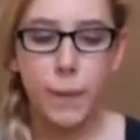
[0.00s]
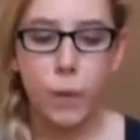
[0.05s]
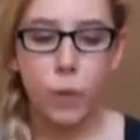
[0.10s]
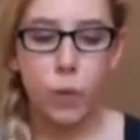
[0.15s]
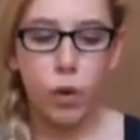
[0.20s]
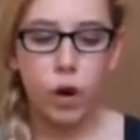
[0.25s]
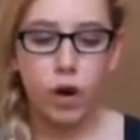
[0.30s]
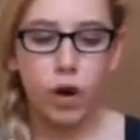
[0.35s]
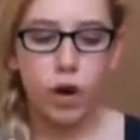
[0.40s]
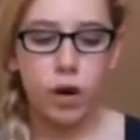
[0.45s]

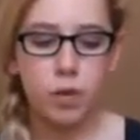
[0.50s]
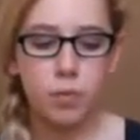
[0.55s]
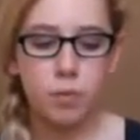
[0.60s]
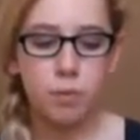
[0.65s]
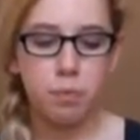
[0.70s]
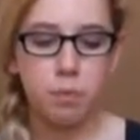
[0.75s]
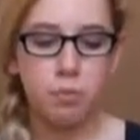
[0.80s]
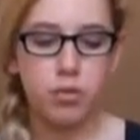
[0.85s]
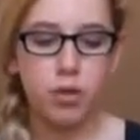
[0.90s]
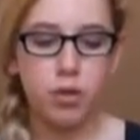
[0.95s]
or
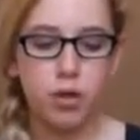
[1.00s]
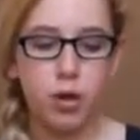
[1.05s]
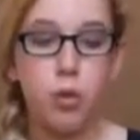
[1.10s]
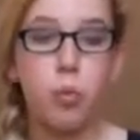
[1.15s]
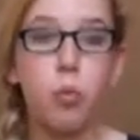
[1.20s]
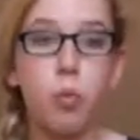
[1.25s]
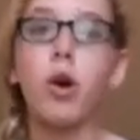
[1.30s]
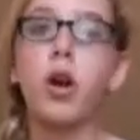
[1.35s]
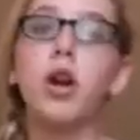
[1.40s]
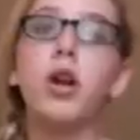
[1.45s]

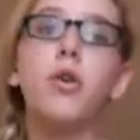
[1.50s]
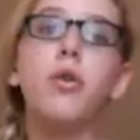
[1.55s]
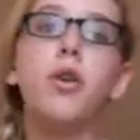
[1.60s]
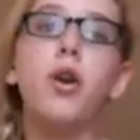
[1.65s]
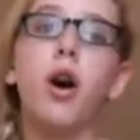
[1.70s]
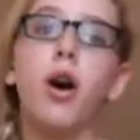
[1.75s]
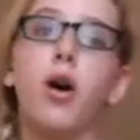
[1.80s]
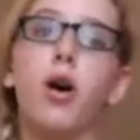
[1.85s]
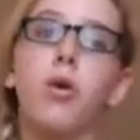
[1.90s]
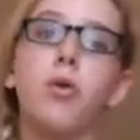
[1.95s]
where you
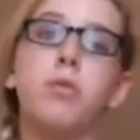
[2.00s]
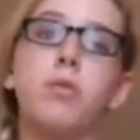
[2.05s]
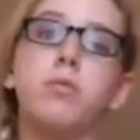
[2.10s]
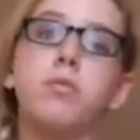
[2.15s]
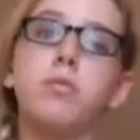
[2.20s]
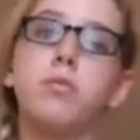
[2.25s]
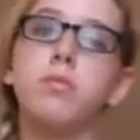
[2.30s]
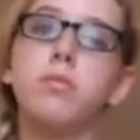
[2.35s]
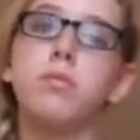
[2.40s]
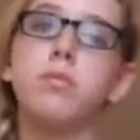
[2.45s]
go,
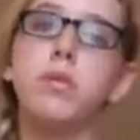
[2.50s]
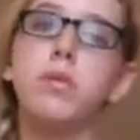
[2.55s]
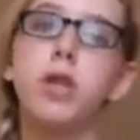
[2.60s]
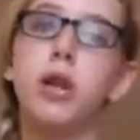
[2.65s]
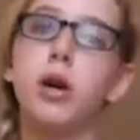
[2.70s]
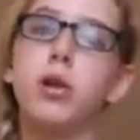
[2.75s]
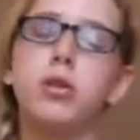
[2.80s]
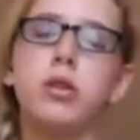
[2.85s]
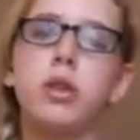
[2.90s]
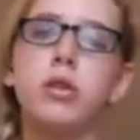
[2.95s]
you
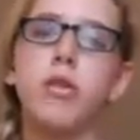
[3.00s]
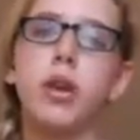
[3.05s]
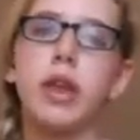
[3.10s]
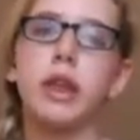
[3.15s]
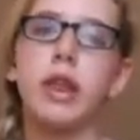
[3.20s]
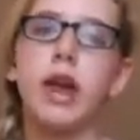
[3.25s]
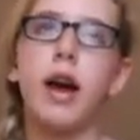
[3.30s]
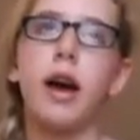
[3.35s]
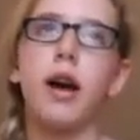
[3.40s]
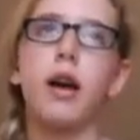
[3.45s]
know, stuff
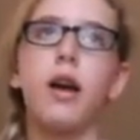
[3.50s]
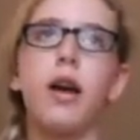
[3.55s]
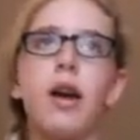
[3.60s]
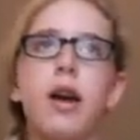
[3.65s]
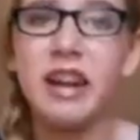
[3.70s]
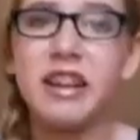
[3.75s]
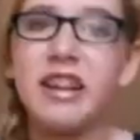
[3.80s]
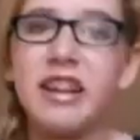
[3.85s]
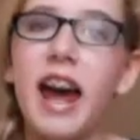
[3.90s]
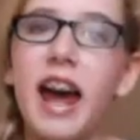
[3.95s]
like that.
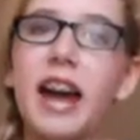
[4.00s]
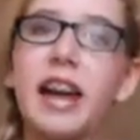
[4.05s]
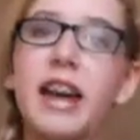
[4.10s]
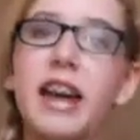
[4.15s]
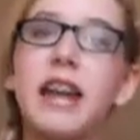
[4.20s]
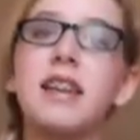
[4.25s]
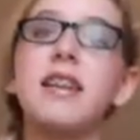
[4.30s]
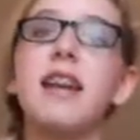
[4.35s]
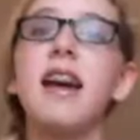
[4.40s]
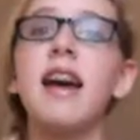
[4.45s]
Hashtag
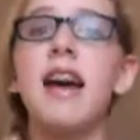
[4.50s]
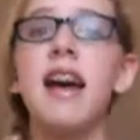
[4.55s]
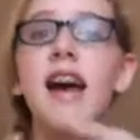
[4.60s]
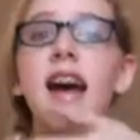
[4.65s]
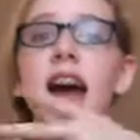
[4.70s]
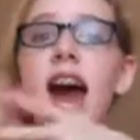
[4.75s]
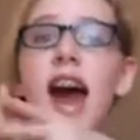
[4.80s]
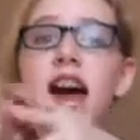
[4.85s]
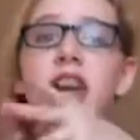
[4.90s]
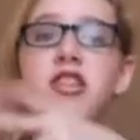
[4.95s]
is
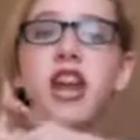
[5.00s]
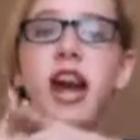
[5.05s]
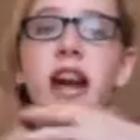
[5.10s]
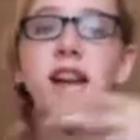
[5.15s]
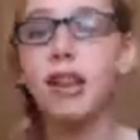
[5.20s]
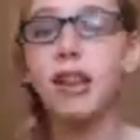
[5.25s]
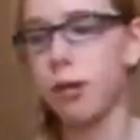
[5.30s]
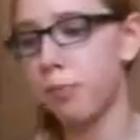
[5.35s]
hashtag